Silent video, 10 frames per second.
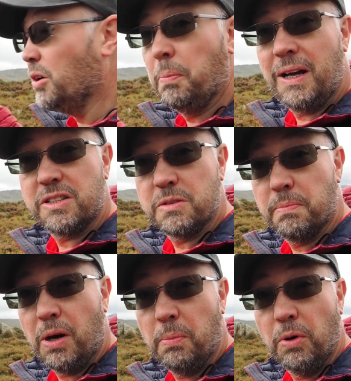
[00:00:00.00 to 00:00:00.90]
patches
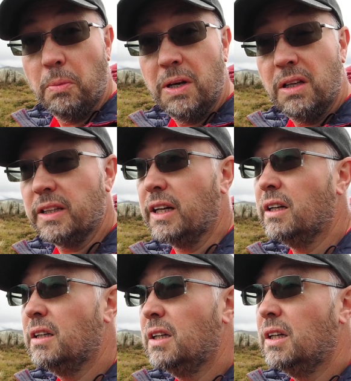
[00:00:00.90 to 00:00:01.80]
pop up earlier,
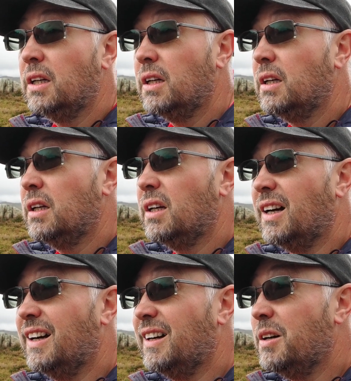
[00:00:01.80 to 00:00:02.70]

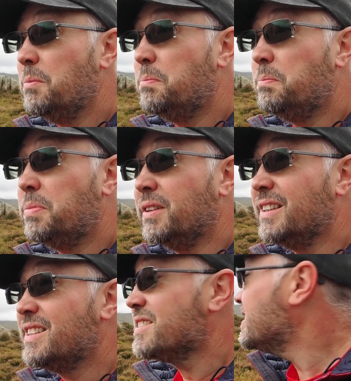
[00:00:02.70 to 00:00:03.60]
but it just